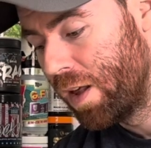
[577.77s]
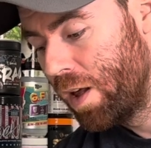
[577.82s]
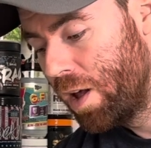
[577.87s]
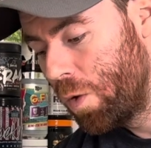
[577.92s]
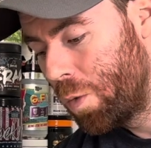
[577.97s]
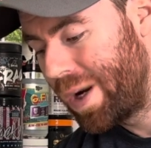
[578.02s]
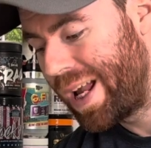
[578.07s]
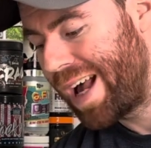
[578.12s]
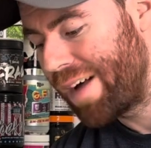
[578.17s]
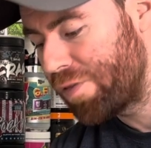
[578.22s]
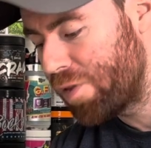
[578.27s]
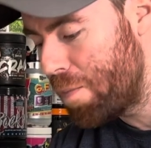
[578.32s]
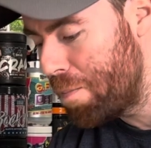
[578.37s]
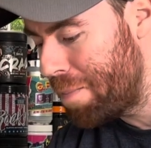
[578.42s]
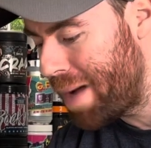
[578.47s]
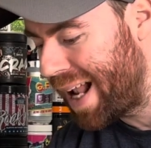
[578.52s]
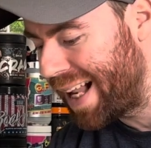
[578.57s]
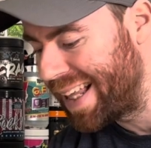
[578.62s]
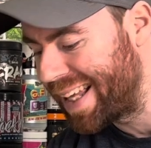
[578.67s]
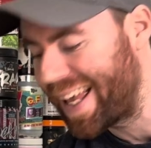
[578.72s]
We have the
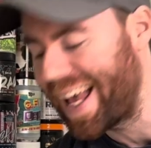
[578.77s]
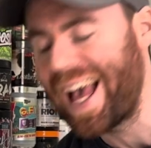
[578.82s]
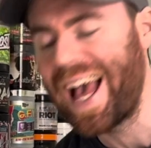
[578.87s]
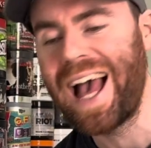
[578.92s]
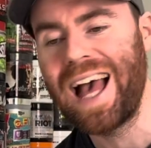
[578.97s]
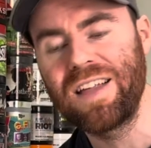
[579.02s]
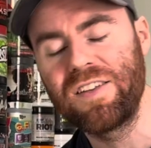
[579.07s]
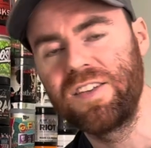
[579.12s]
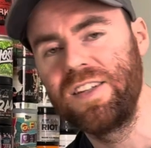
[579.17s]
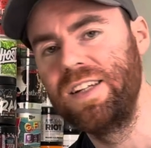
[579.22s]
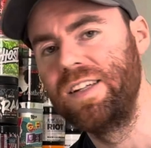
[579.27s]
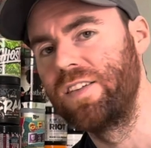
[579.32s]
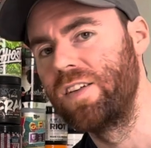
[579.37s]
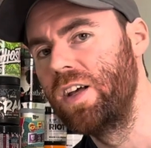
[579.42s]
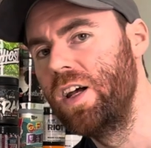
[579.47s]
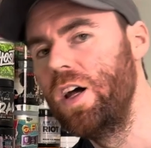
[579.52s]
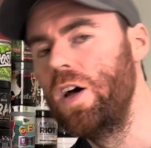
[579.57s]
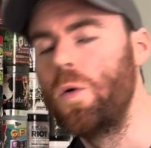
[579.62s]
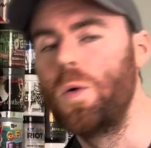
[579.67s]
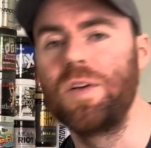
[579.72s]
malic acid,
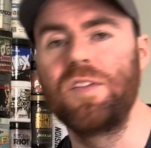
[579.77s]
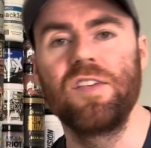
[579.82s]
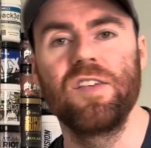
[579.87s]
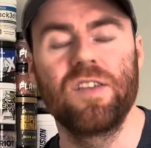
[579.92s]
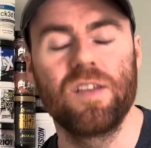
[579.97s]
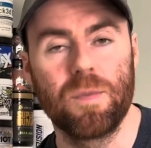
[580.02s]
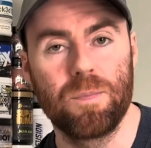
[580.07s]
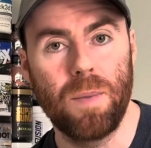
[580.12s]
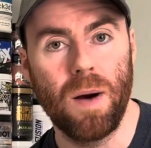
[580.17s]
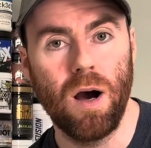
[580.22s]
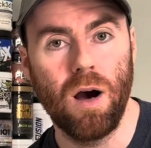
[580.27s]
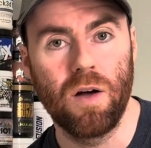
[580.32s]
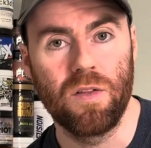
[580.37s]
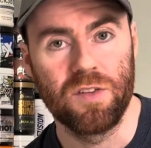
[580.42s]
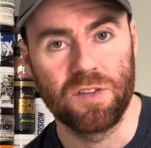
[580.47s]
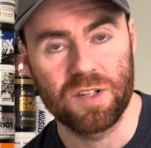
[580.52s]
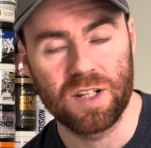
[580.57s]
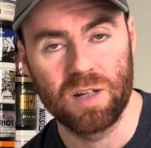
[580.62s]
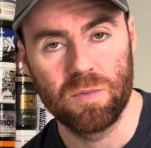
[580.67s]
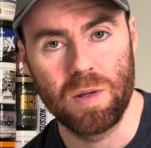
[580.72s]
which is the part
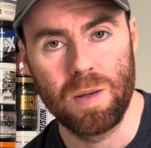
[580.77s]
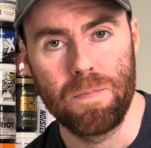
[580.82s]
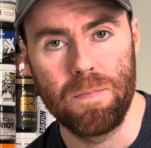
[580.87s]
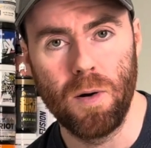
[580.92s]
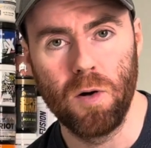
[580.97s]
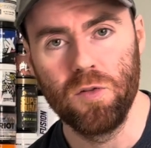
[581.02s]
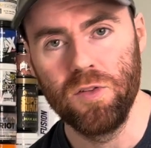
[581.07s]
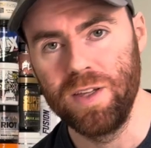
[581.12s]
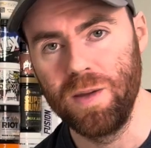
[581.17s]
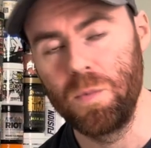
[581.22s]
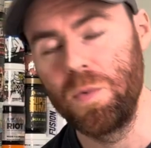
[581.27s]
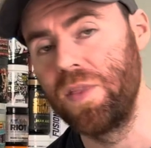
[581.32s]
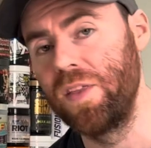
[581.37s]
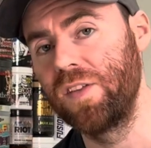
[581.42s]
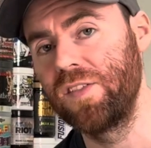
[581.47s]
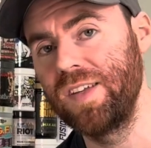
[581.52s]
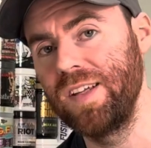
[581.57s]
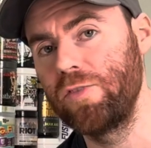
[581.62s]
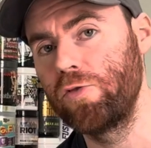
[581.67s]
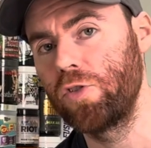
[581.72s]
that's going to be bonded with the
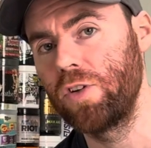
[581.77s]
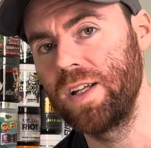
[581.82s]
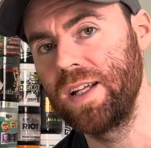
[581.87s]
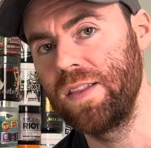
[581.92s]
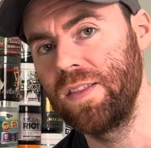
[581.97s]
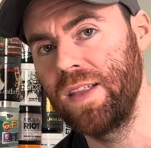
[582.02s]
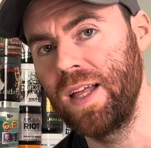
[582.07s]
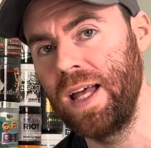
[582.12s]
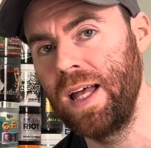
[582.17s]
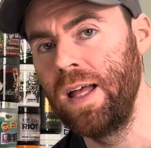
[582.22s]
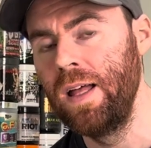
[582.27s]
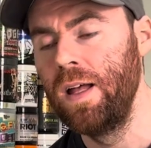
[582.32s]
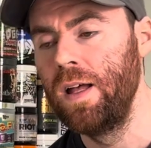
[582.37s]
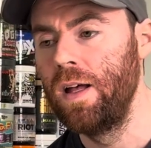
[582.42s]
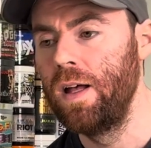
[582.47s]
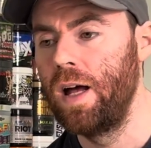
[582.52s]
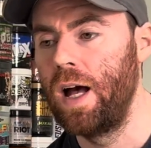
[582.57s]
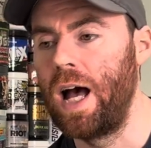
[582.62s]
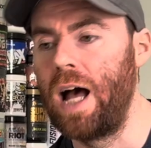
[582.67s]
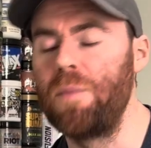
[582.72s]
citrulline there,
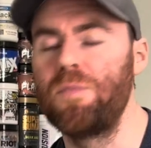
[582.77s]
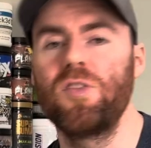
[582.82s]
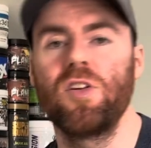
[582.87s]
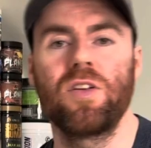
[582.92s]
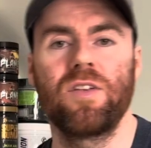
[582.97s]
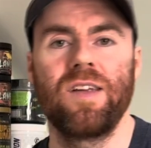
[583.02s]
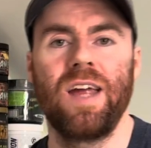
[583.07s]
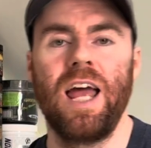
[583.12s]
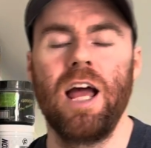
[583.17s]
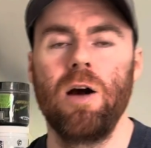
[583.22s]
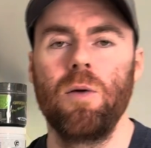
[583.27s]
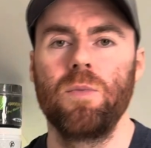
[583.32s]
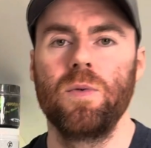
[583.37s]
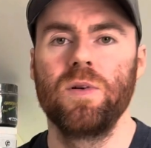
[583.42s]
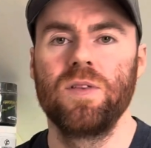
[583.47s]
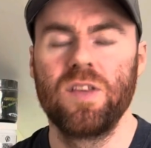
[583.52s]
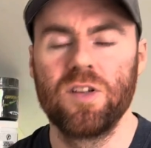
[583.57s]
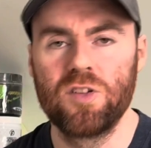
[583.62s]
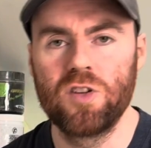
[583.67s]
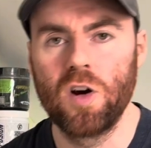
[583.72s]
just to help with
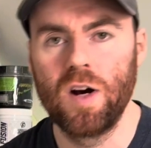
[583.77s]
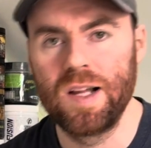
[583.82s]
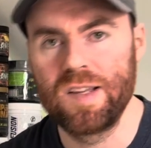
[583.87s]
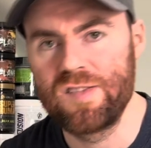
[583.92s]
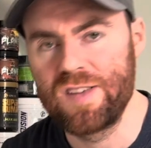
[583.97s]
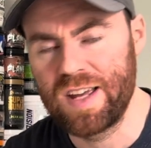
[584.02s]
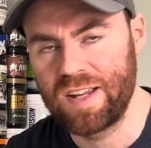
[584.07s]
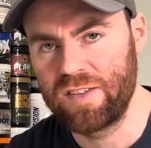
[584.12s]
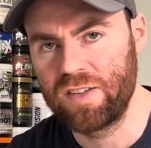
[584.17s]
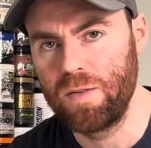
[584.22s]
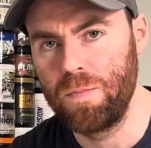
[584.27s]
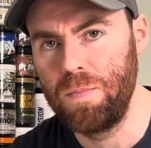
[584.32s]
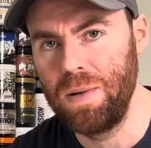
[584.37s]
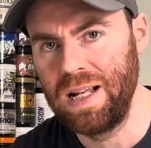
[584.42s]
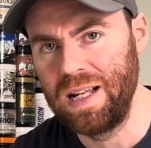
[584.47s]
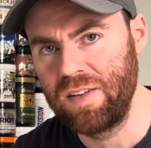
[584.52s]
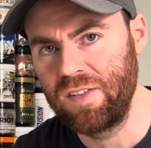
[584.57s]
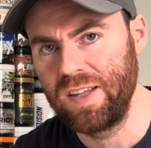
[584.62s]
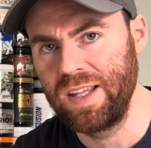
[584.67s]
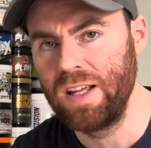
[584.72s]
the
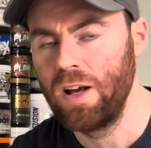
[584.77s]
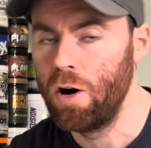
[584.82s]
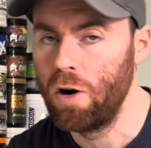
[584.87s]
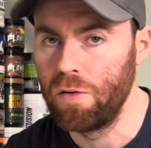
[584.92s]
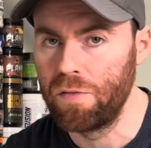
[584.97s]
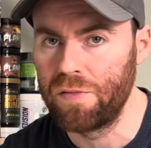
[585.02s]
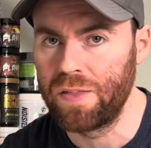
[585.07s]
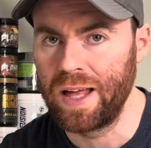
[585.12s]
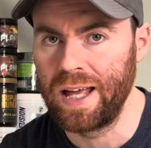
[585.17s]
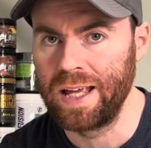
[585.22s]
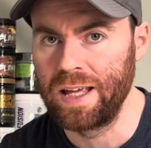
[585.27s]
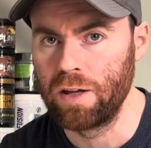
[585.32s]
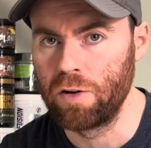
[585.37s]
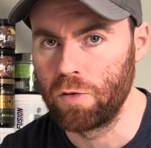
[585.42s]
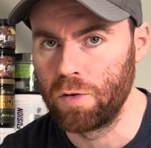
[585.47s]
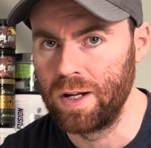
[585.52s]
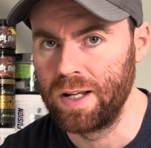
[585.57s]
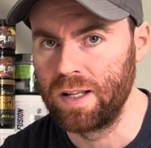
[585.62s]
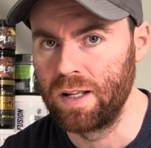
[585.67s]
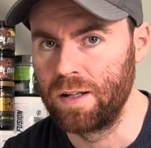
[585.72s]
digestibility of that
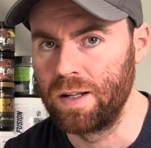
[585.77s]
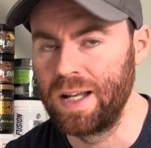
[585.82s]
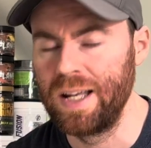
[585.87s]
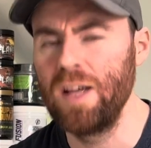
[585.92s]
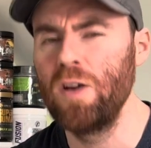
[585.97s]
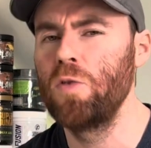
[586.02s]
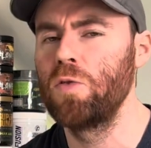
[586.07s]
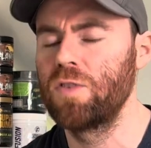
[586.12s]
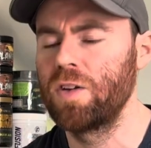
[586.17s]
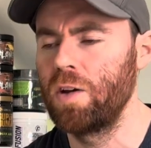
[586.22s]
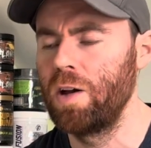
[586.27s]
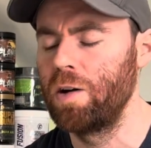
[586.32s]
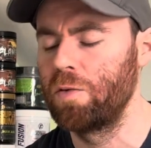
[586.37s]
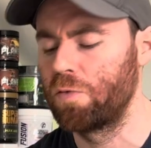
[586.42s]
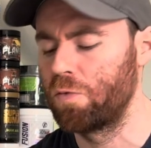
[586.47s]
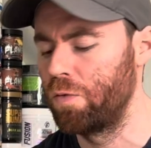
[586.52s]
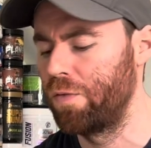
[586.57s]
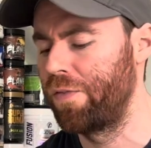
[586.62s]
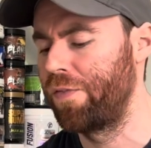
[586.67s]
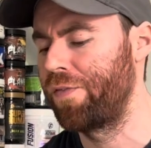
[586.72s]
ingredient. And it also helps
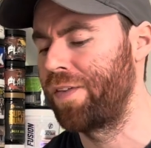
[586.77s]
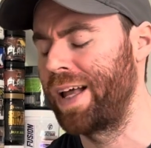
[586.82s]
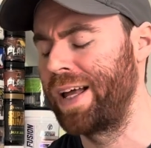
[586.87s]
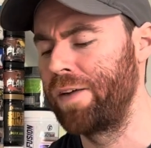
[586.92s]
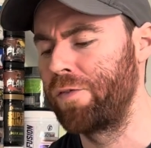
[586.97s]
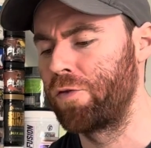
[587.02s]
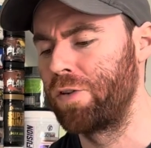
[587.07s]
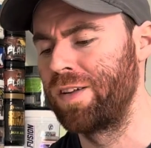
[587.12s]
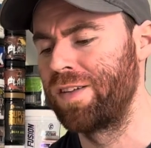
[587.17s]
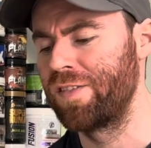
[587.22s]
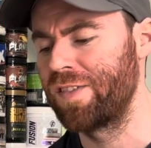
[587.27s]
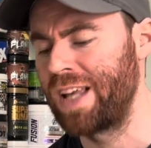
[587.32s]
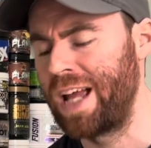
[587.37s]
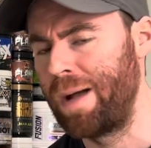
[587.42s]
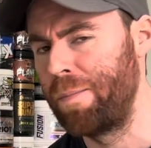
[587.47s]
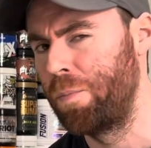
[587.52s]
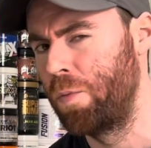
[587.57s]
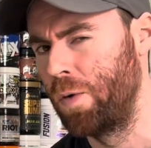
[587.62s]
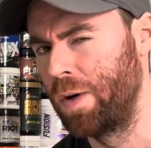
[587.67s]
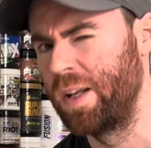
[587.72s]
with a flavouring
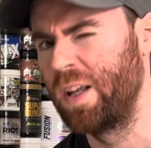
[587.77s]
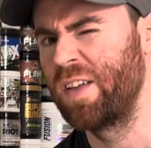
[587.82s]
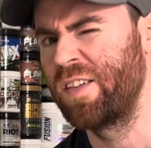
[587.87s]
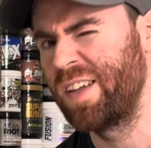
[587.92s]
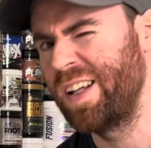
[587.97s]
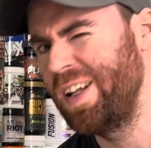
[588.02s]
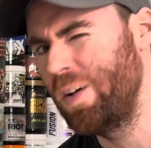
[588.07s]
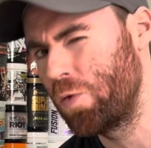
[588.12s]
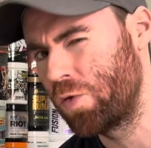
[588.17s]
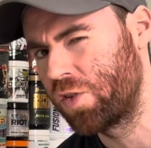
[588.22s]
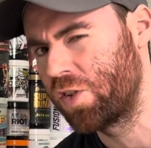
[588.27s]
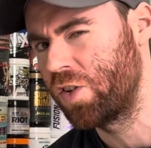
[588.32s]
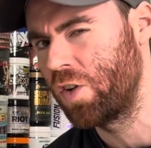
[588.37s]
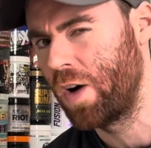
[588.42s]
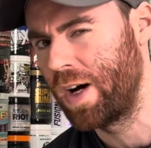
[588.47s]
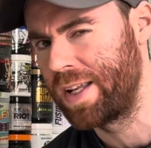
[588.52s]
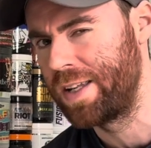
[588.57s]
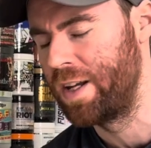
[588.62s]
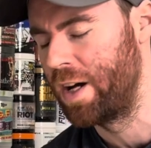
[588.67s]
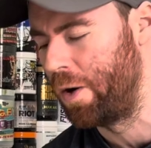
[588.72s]
standpoint as a little
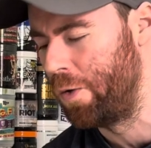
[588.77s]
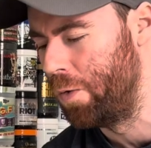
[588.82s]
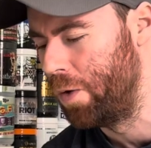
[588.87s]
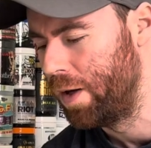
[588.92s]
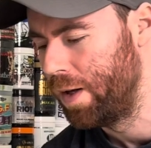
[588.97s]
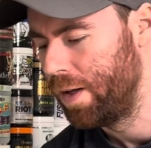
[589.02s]
side note.